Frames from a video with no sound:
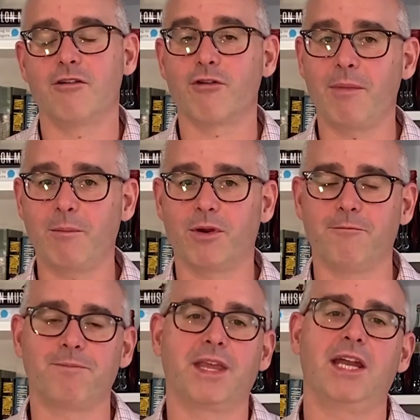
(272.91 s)

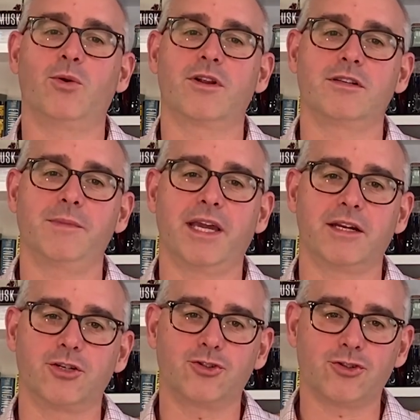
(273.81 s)
Remember, in order to make
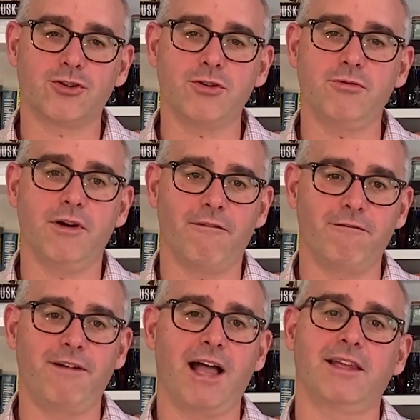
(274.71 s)
it a true,
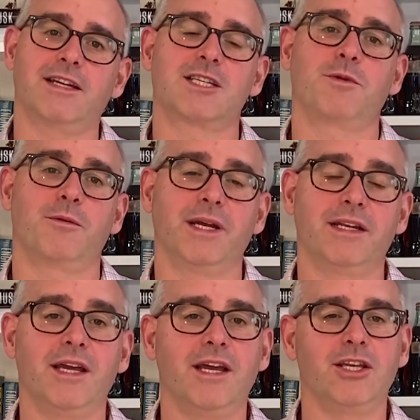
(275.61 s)
valid
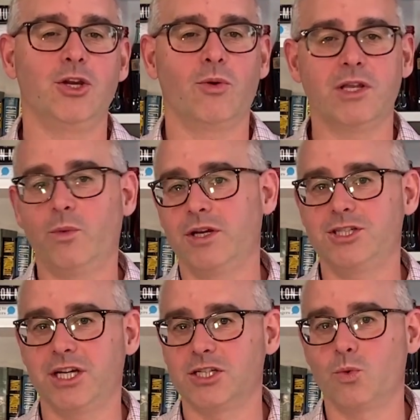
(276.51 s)
experiment, you only want to
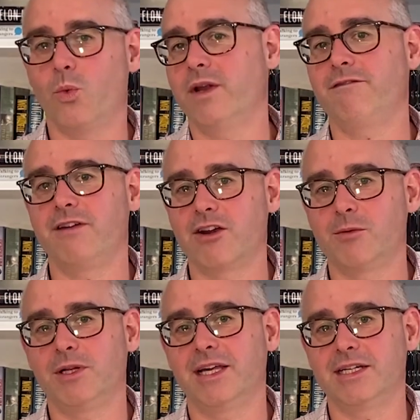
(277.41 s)
change one
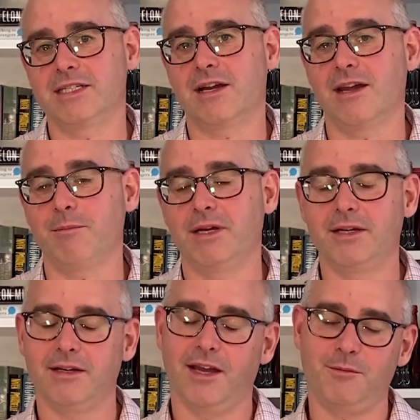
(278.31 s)
variable at a time
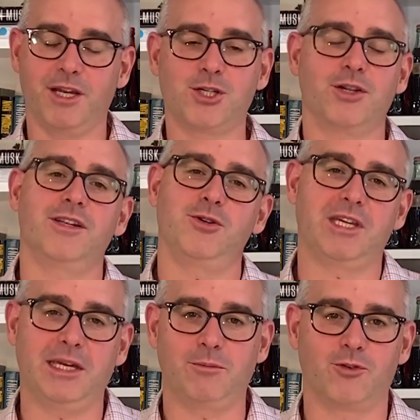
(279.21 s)
and make sure that you
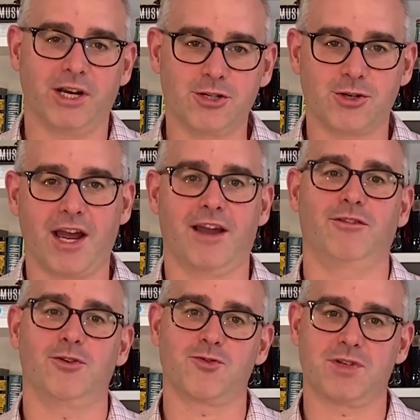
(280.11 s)
keep great track
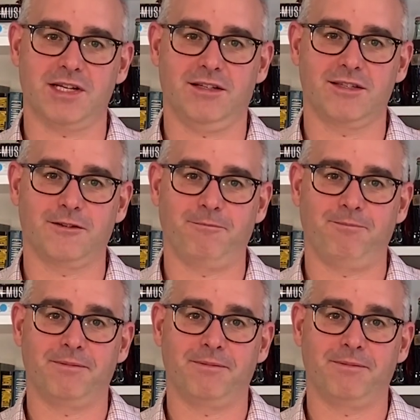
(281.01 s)
of those results.